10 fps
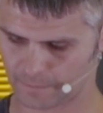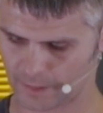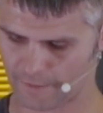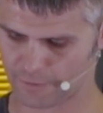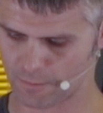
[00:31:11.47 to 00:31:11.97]

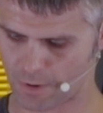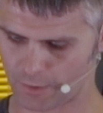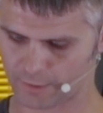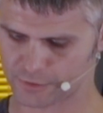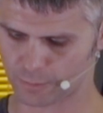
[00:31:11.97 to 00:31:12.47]
If your
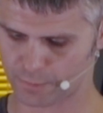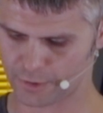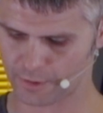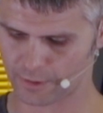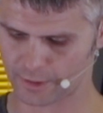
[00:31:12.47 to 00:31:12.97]
motives are
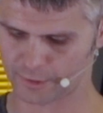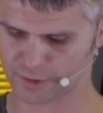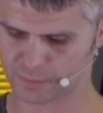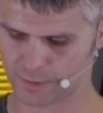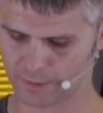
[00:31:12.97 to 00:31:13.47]
pure and your
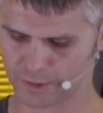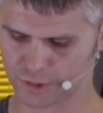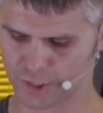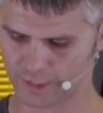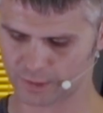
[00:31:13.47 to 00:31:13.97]
spirit is
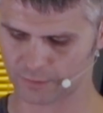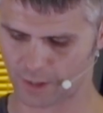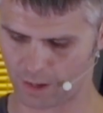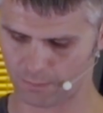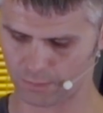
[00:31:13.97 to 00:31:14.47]
gentle and
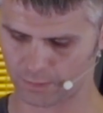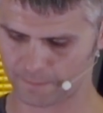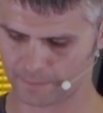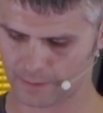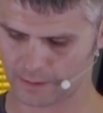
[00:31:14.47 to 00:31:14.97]
humble,
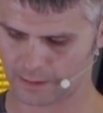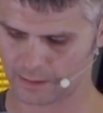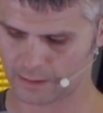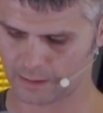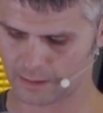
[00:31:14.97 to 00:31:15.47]

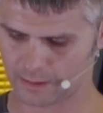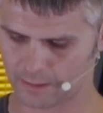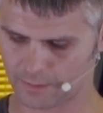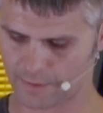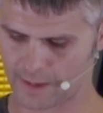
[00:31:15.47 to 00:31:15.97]

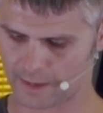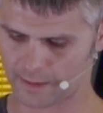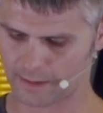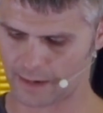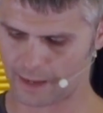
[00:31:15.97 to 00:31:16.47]

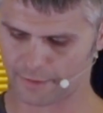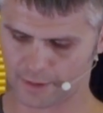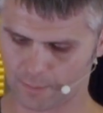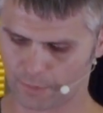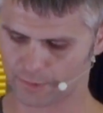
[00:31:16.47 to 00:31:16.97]
then I
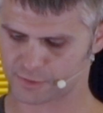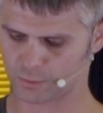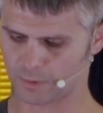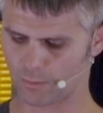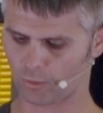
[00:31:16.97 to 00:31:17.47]
think a person
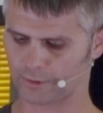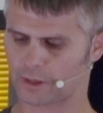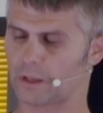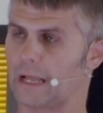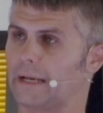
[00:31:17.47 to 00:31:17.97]
will be more
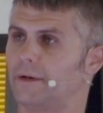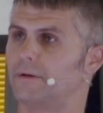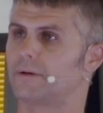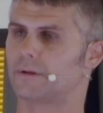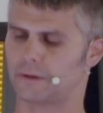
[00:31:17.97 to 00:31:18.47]

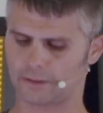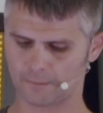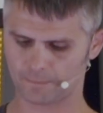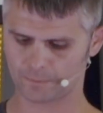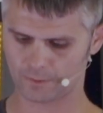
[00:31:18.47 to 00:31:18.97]
inclined
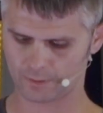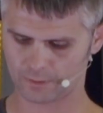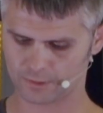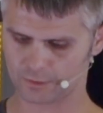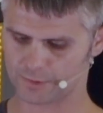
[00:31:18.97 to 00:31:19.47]

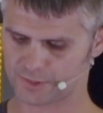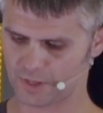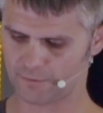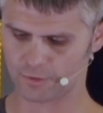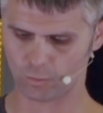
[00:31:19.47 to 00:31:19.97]
to
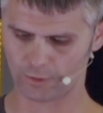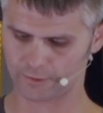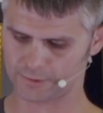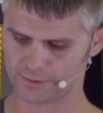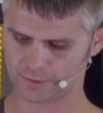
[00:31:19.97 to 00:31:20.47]
receive your
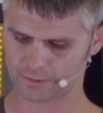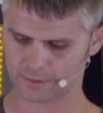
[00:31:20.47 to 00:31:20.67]
words.